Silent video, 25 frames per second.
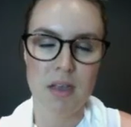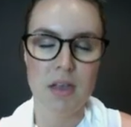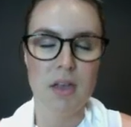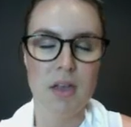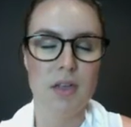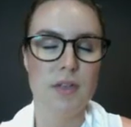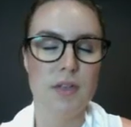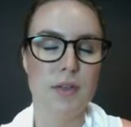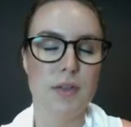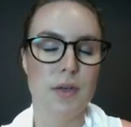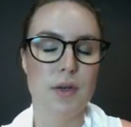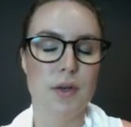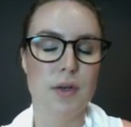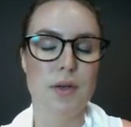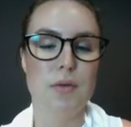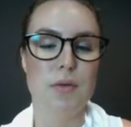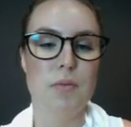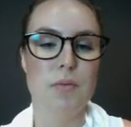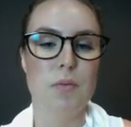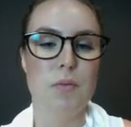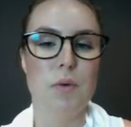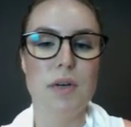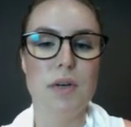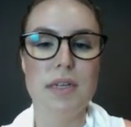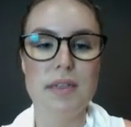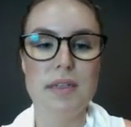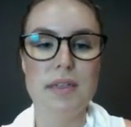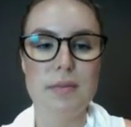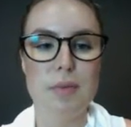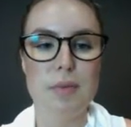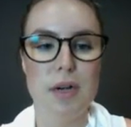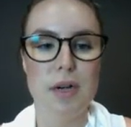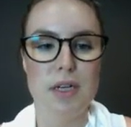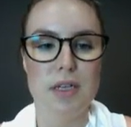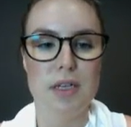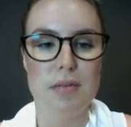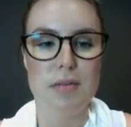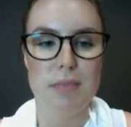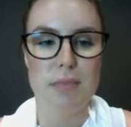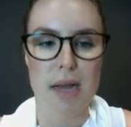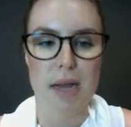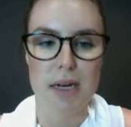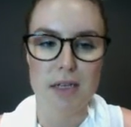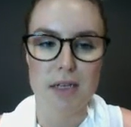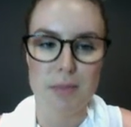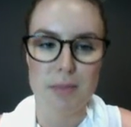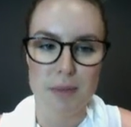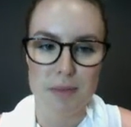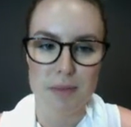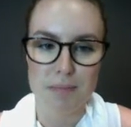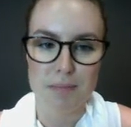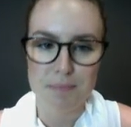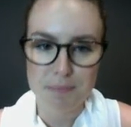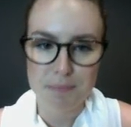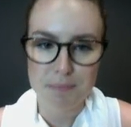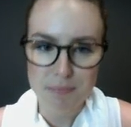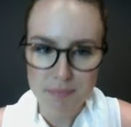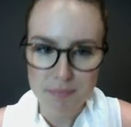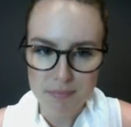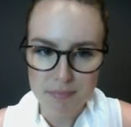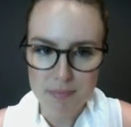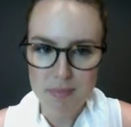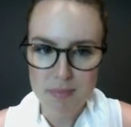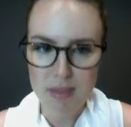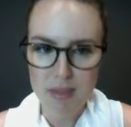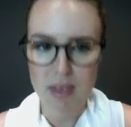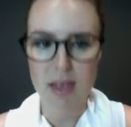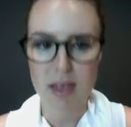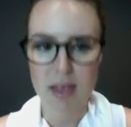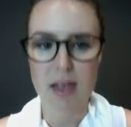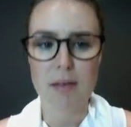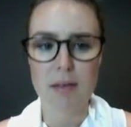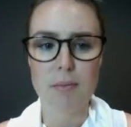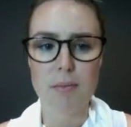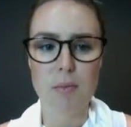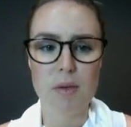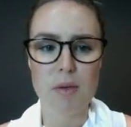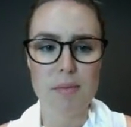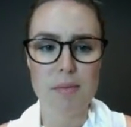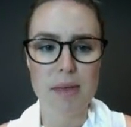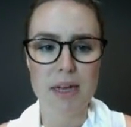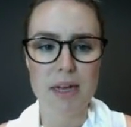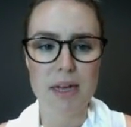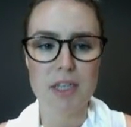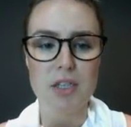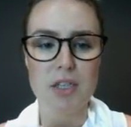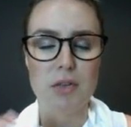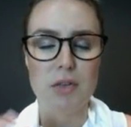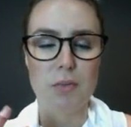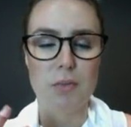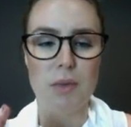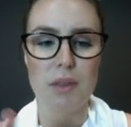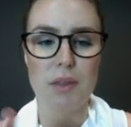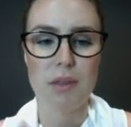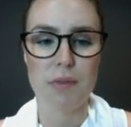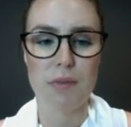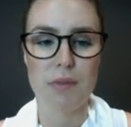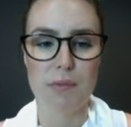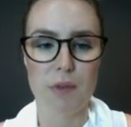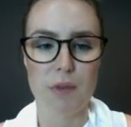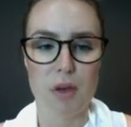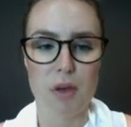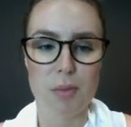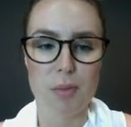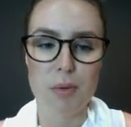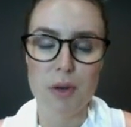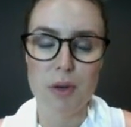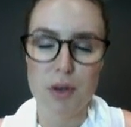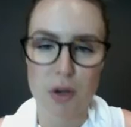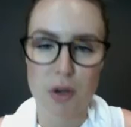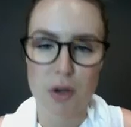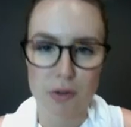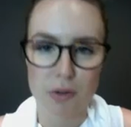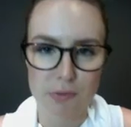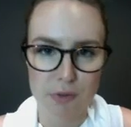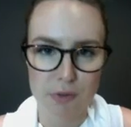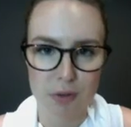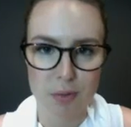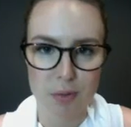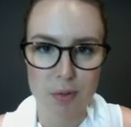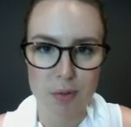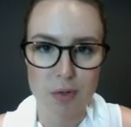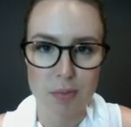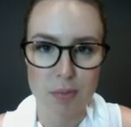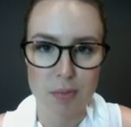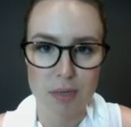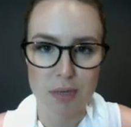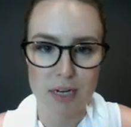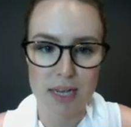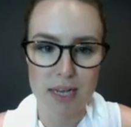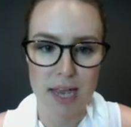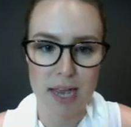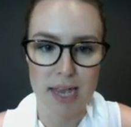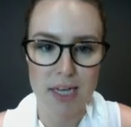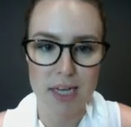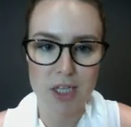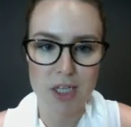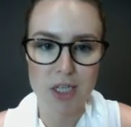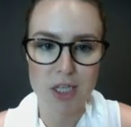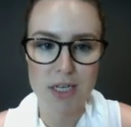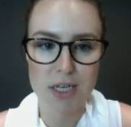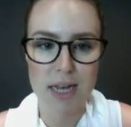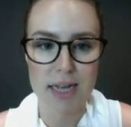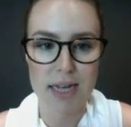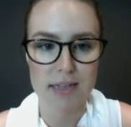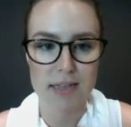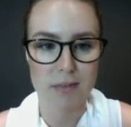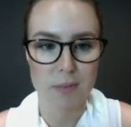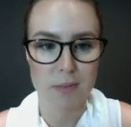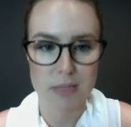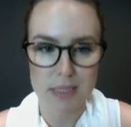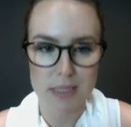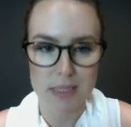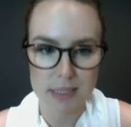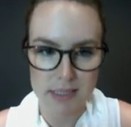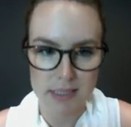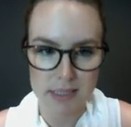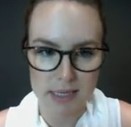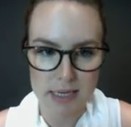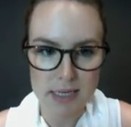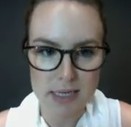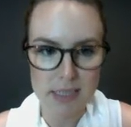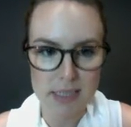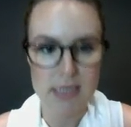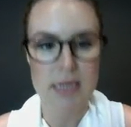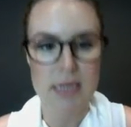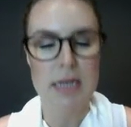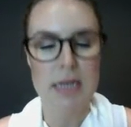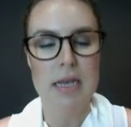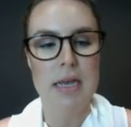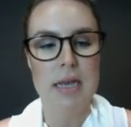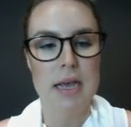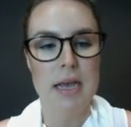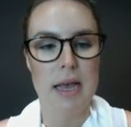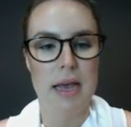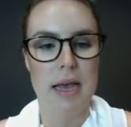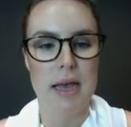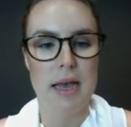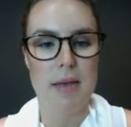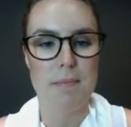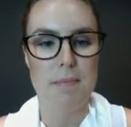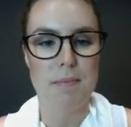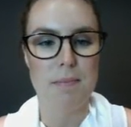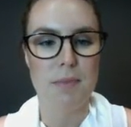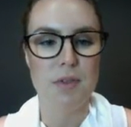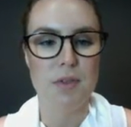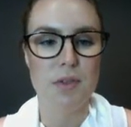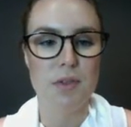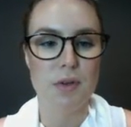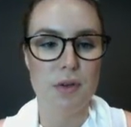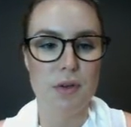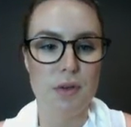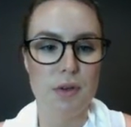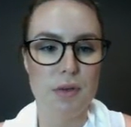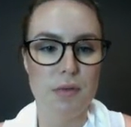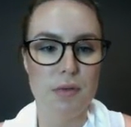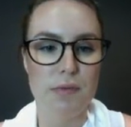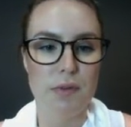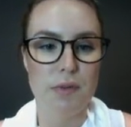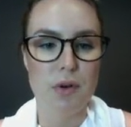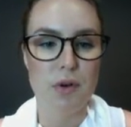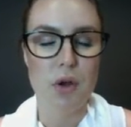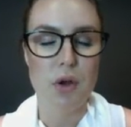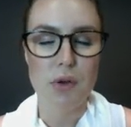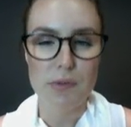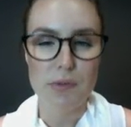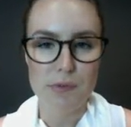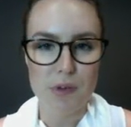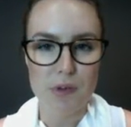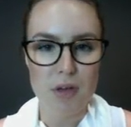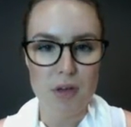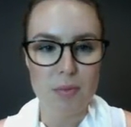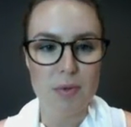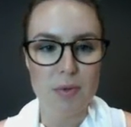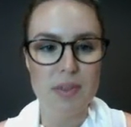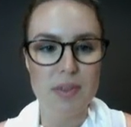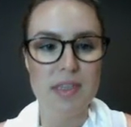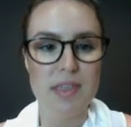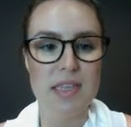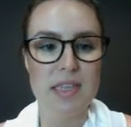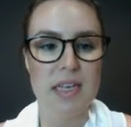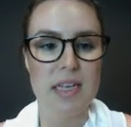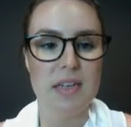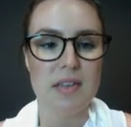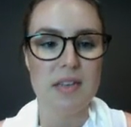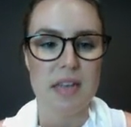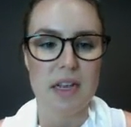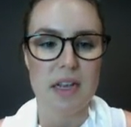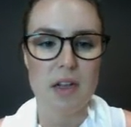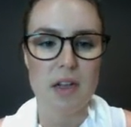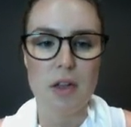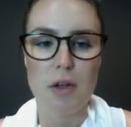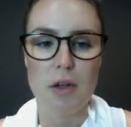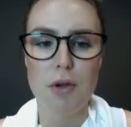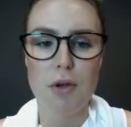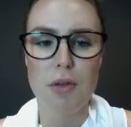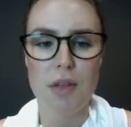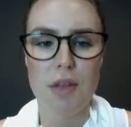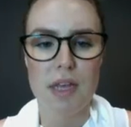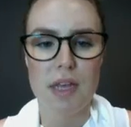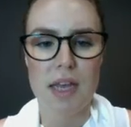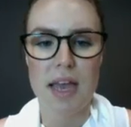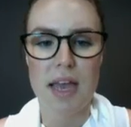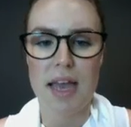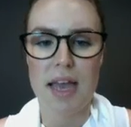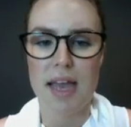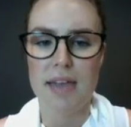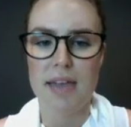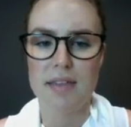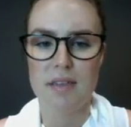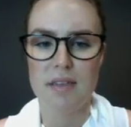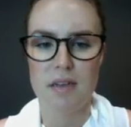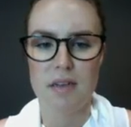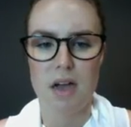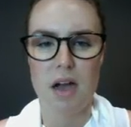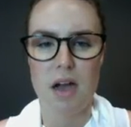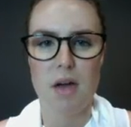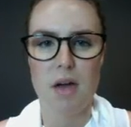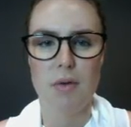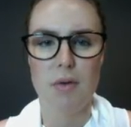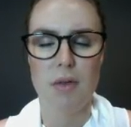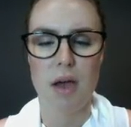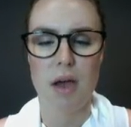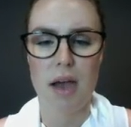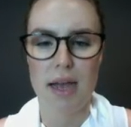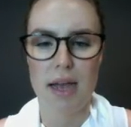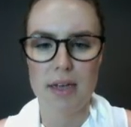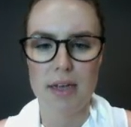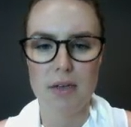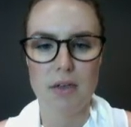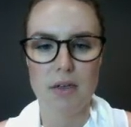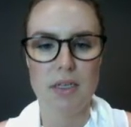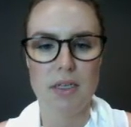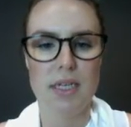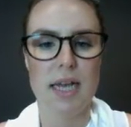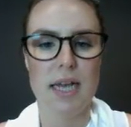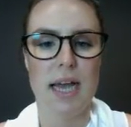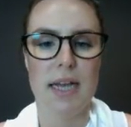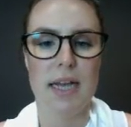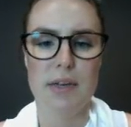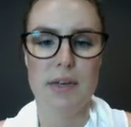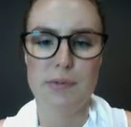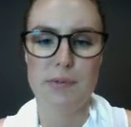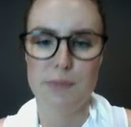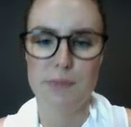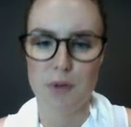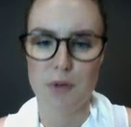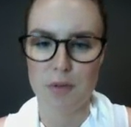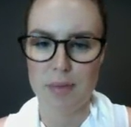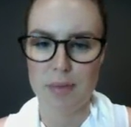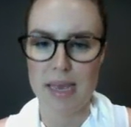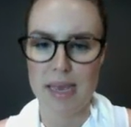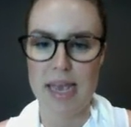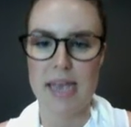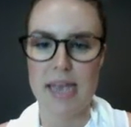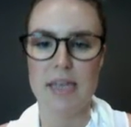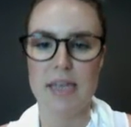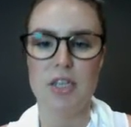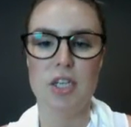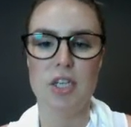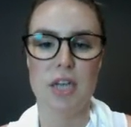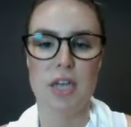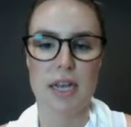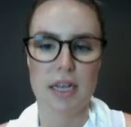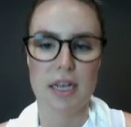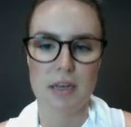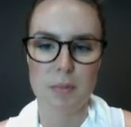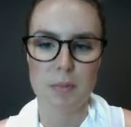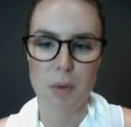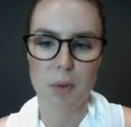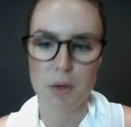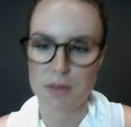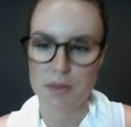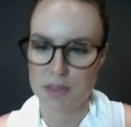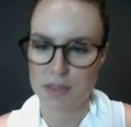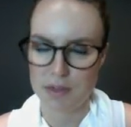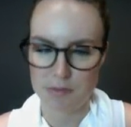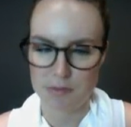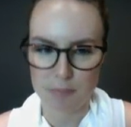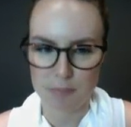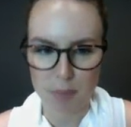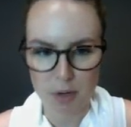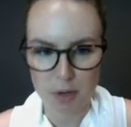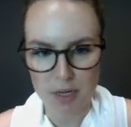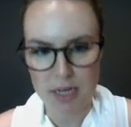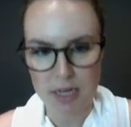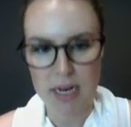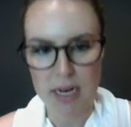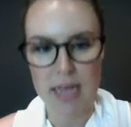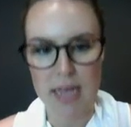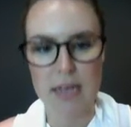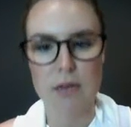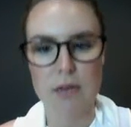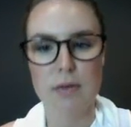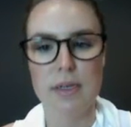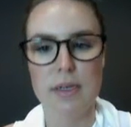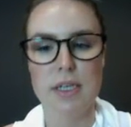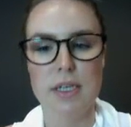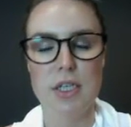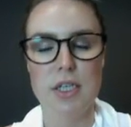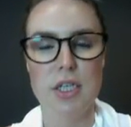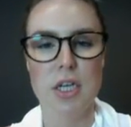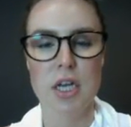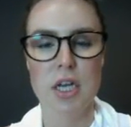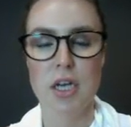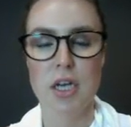So what is impression management? We manage it with verbal and non-verbal communication, as we said. So non-verbal is things like clothing, hairstyle, the eye contact, firm handshake, positive body language,